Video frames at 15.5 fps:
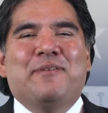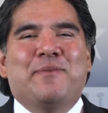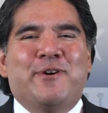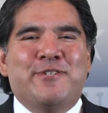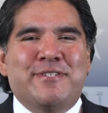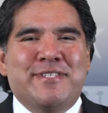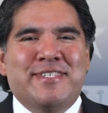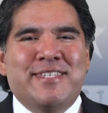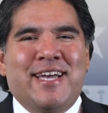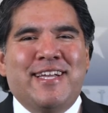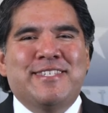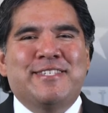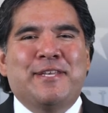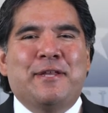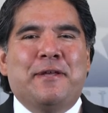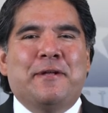I'm
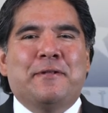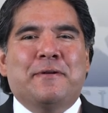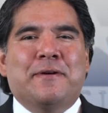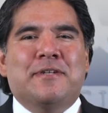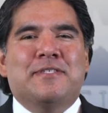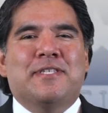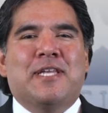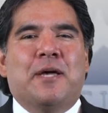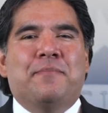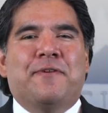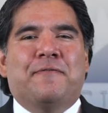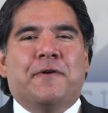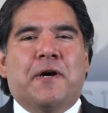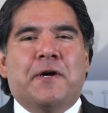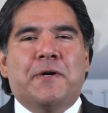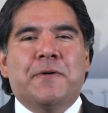Oceanside City Clerk Zeb
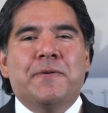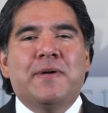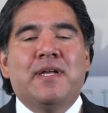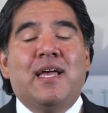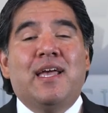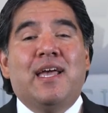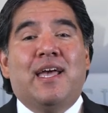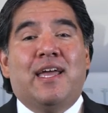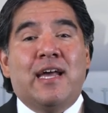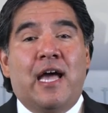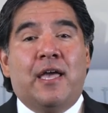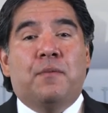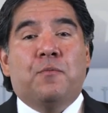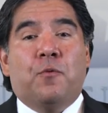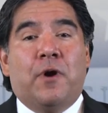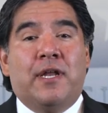Navarro, and I
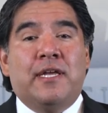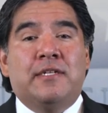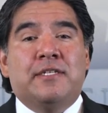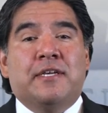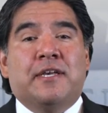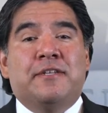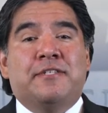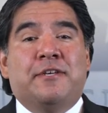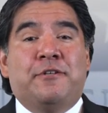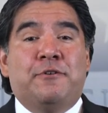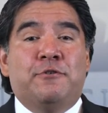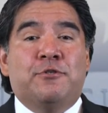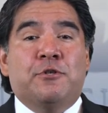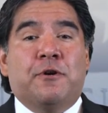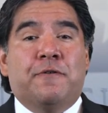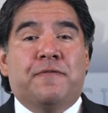am running to continue
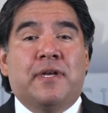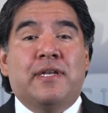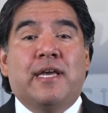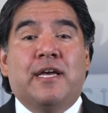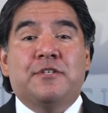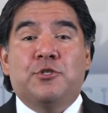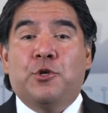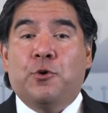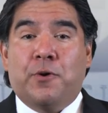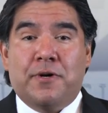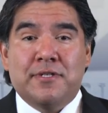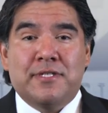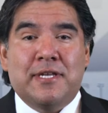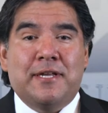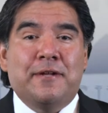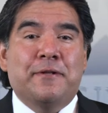serving as your
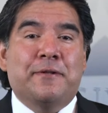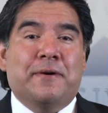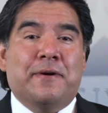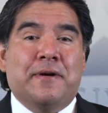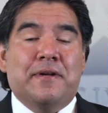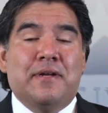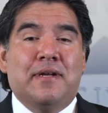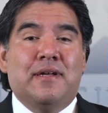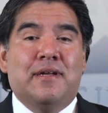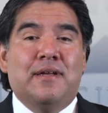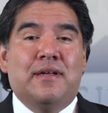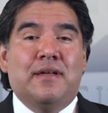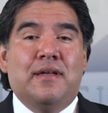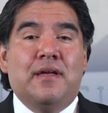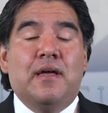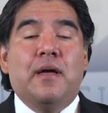city clerk.
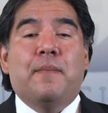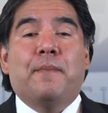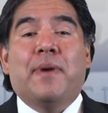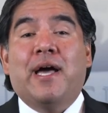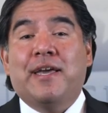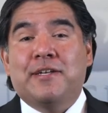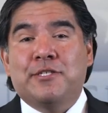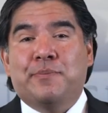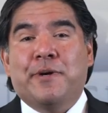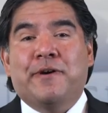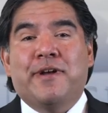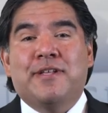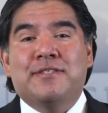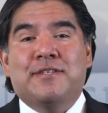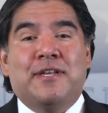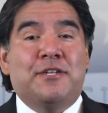My
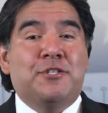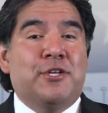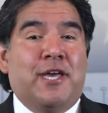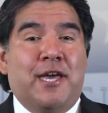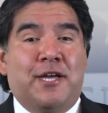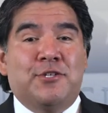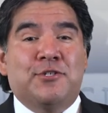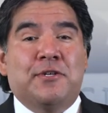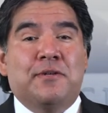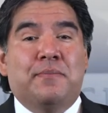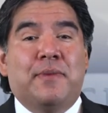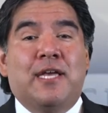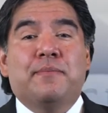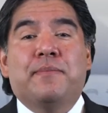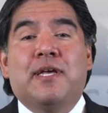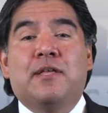experience and education
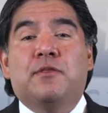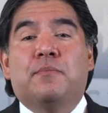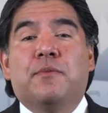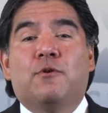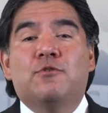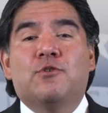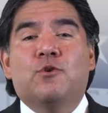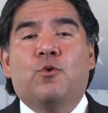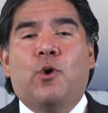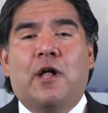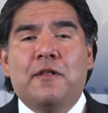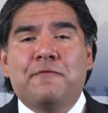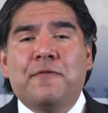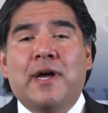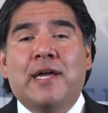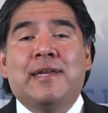make me the most
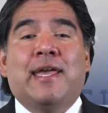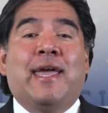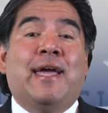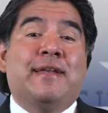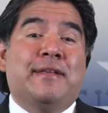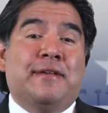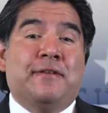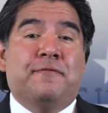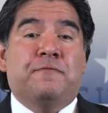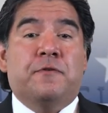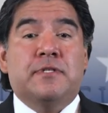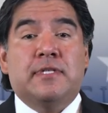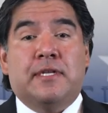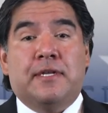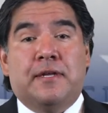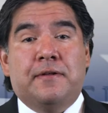qualified candidate for
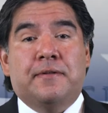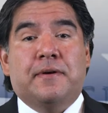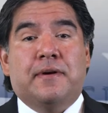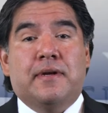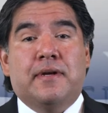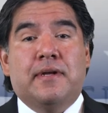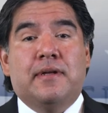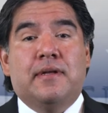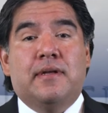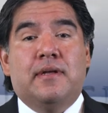city clerk.